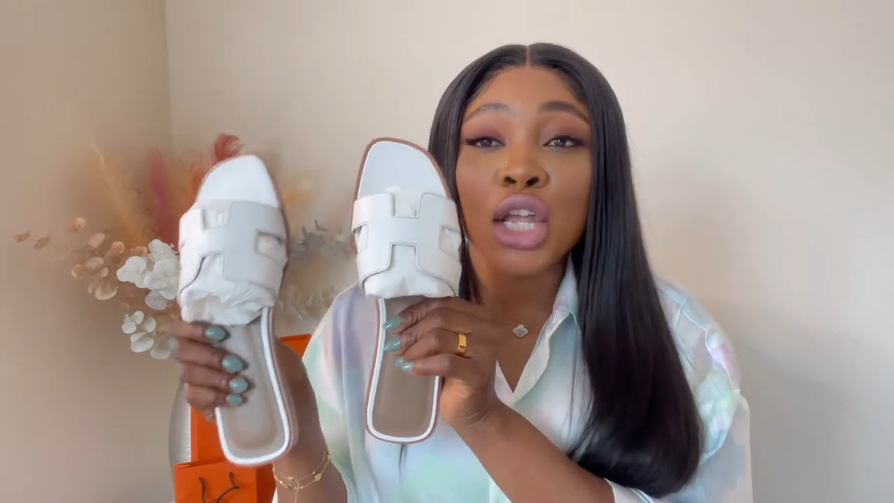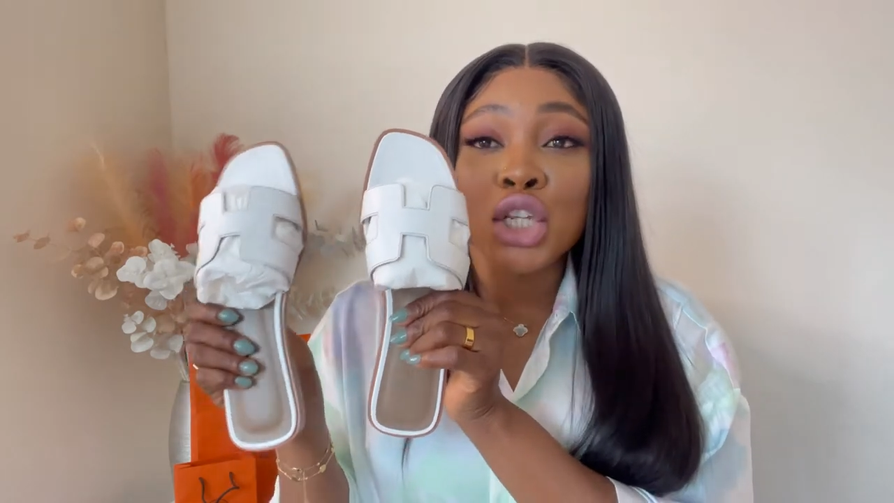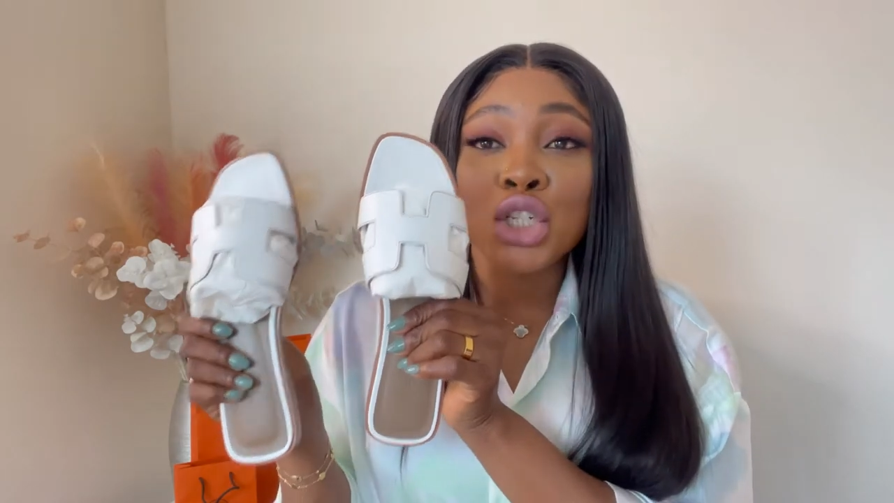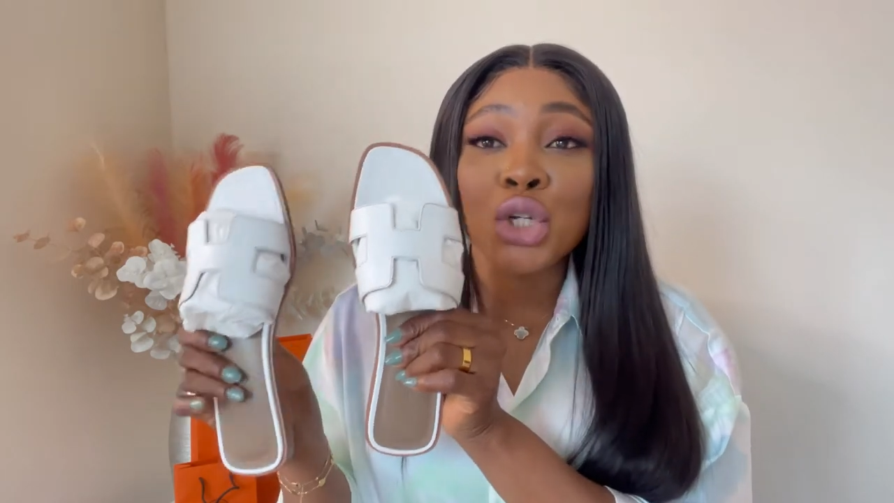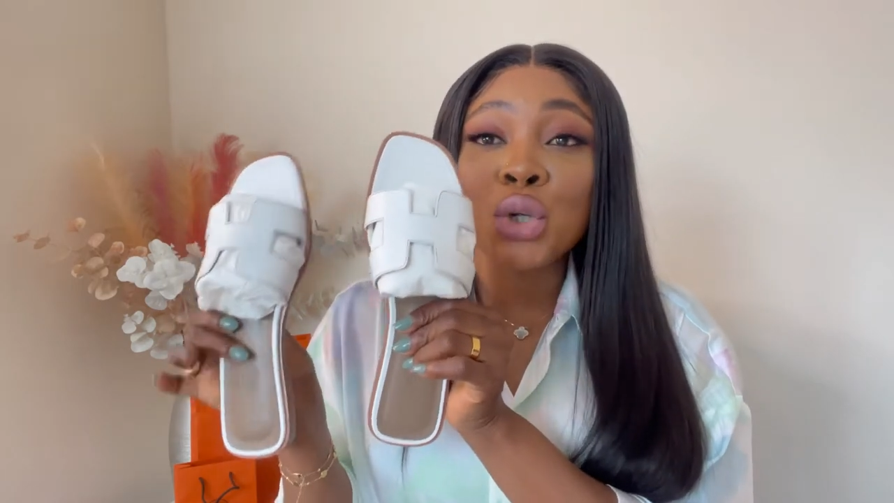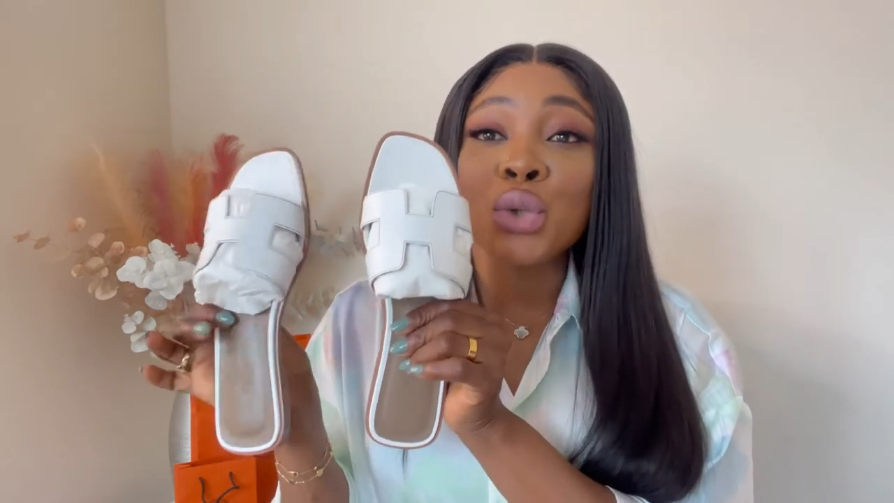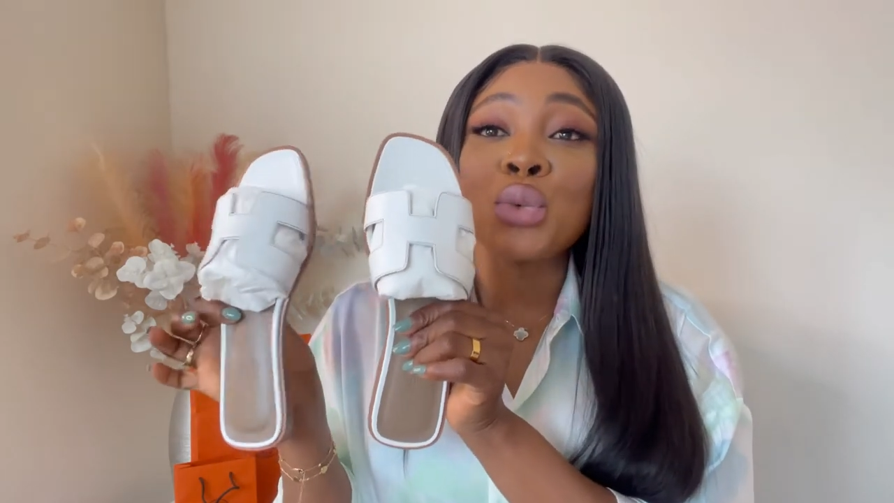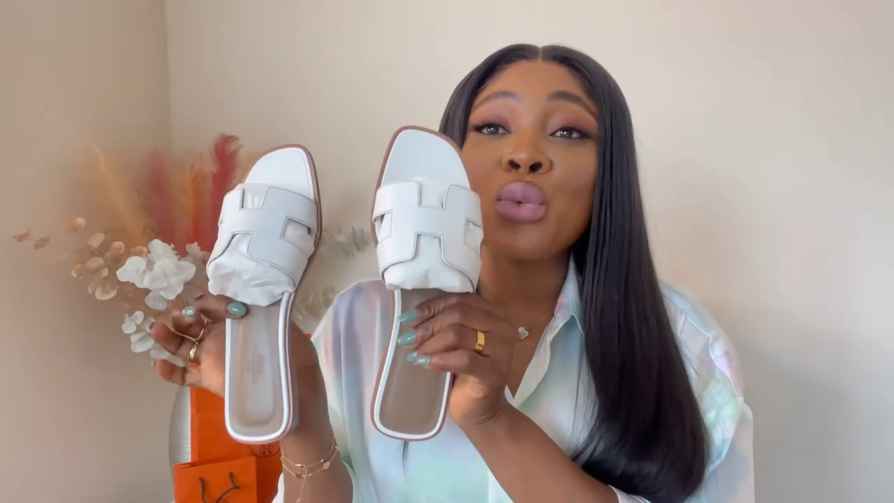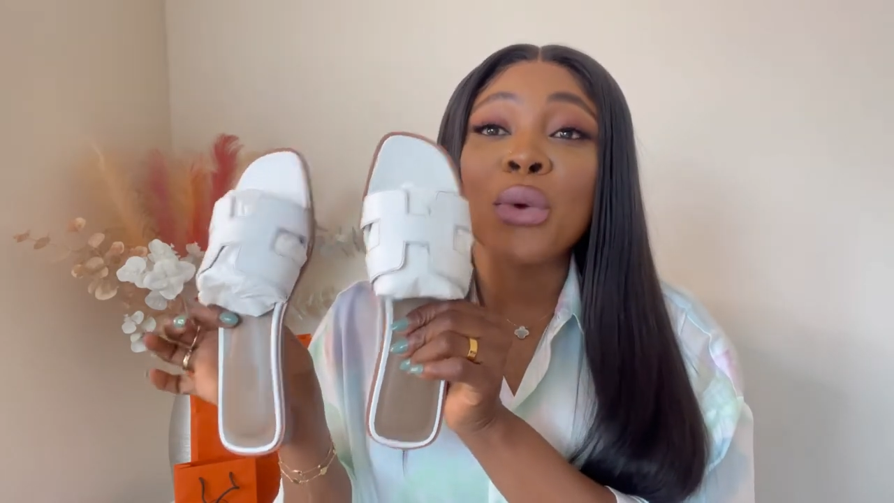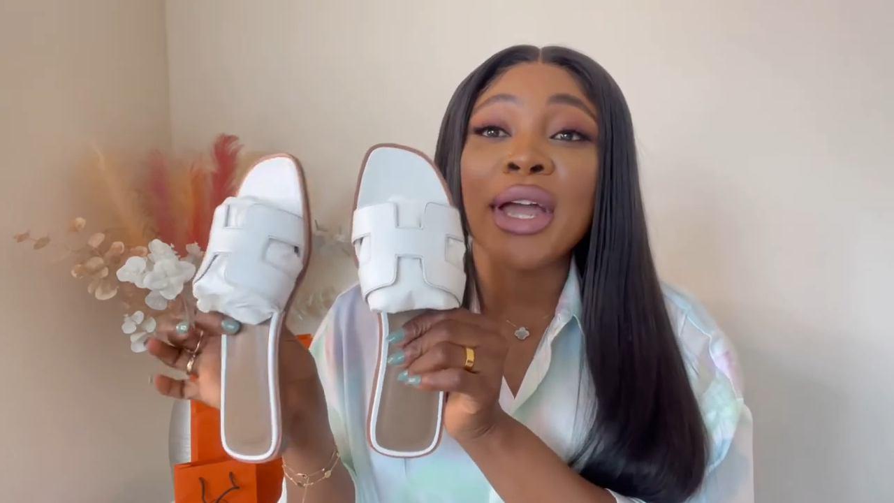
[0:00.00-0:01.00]
You could
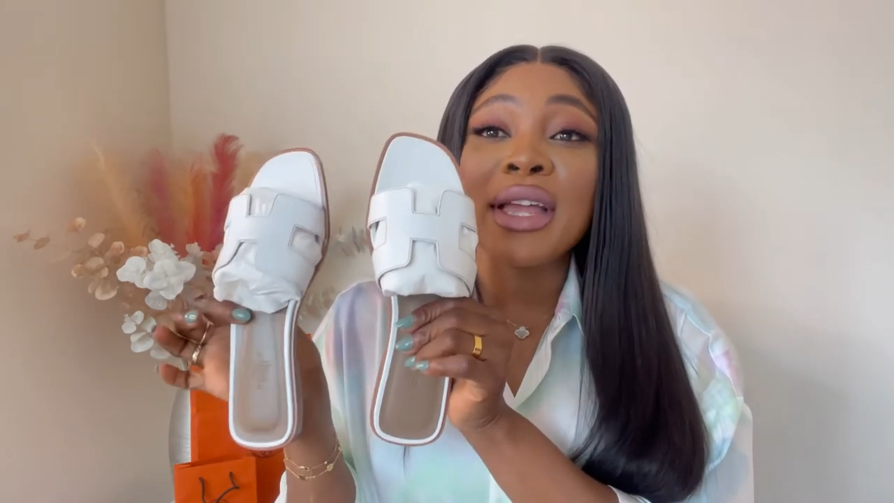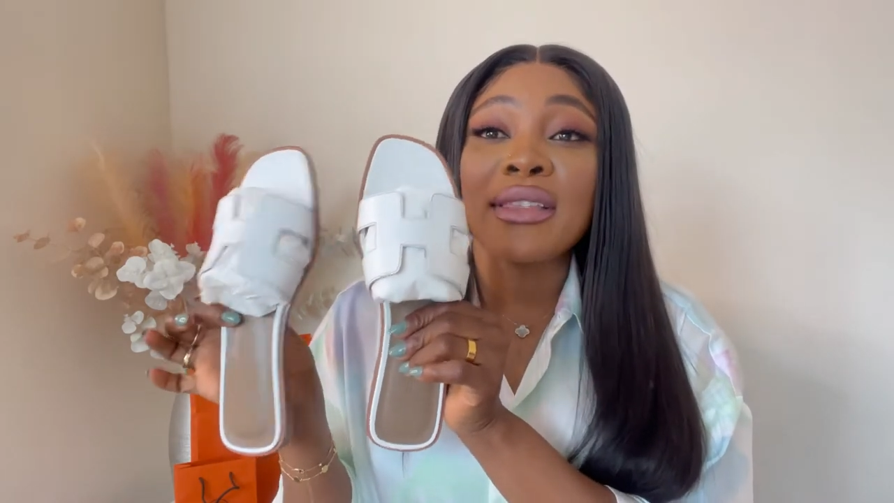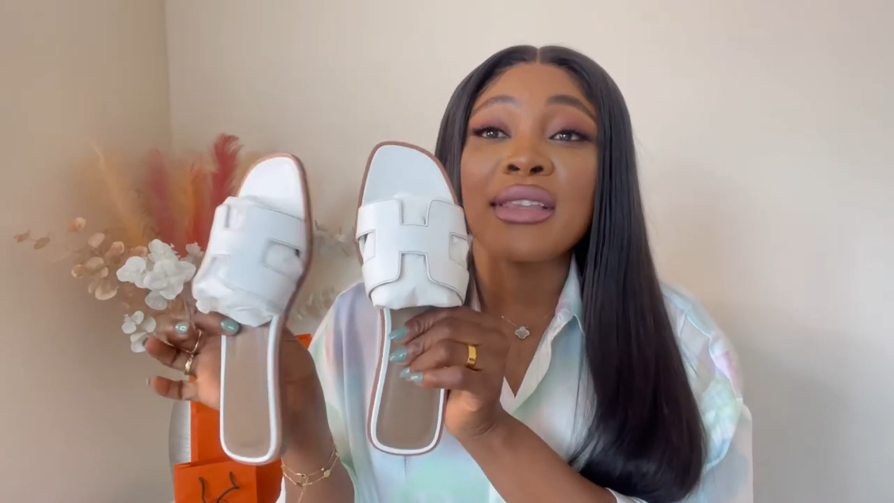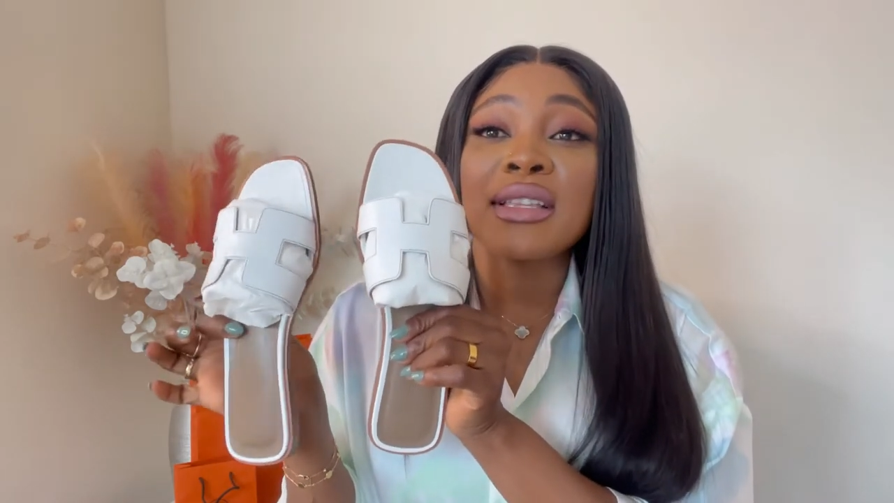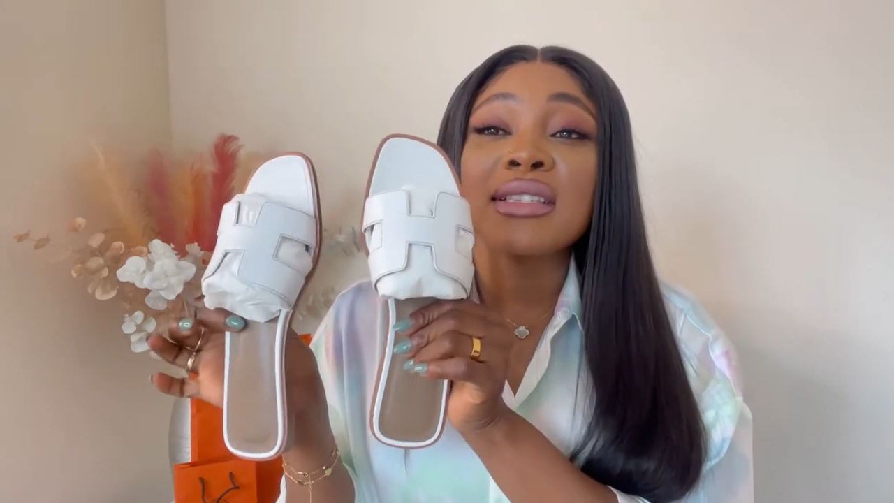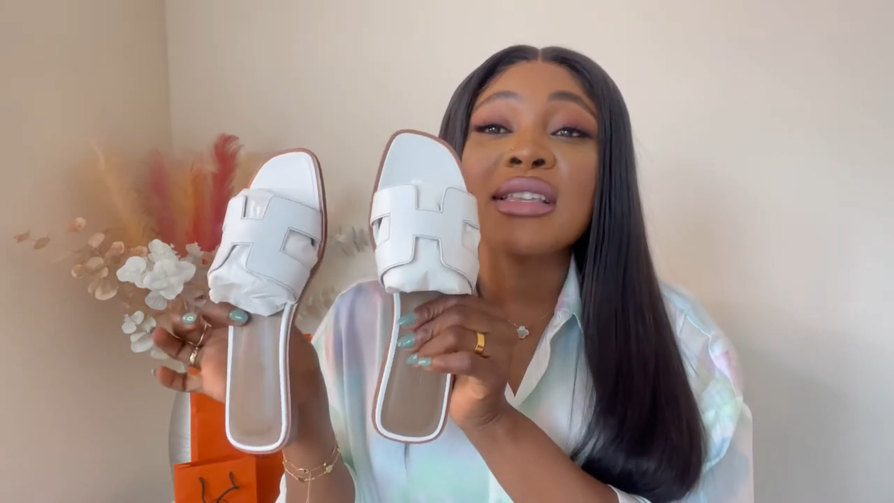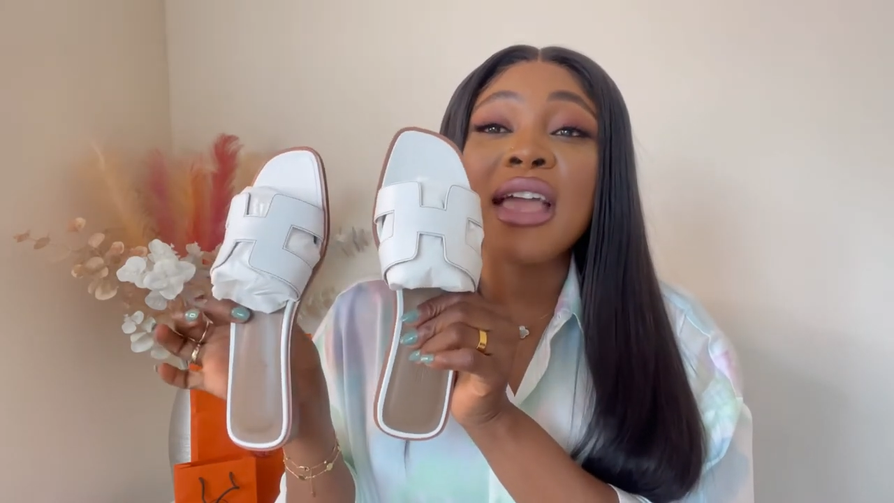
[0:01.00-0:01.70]
wear this